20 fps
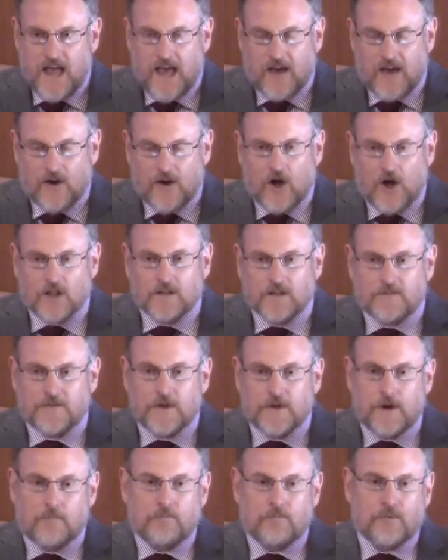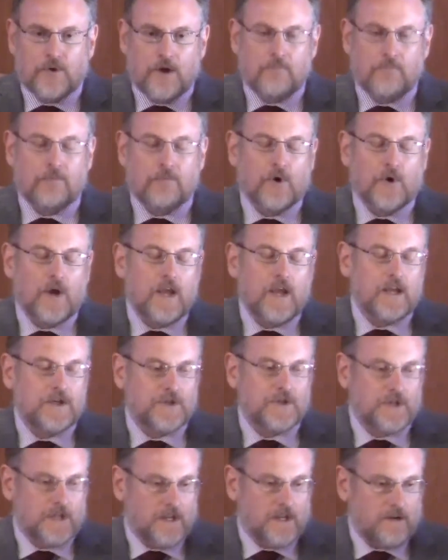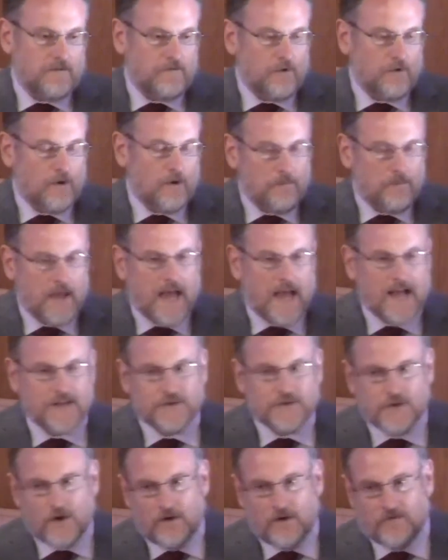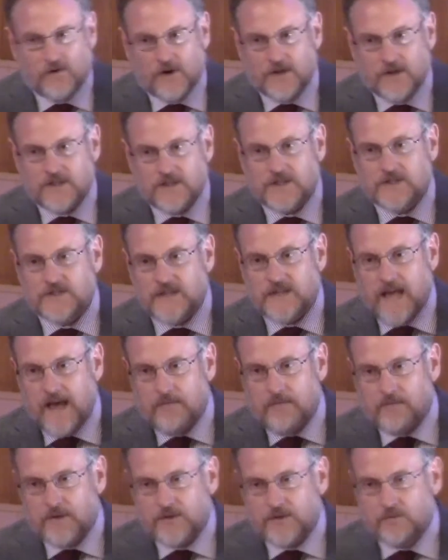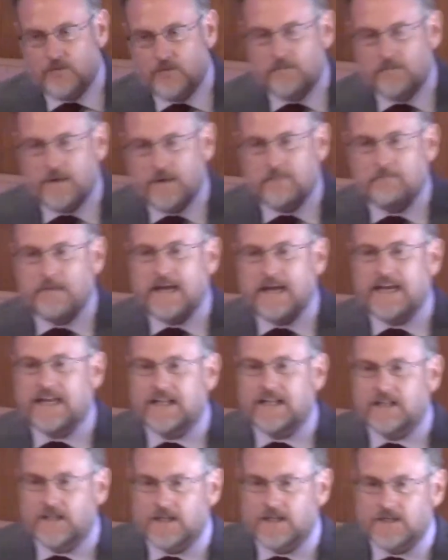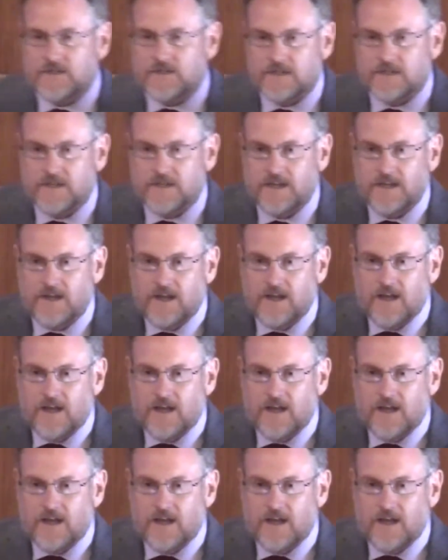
and all of their preparation for Passover and the Sabbath will be meaningless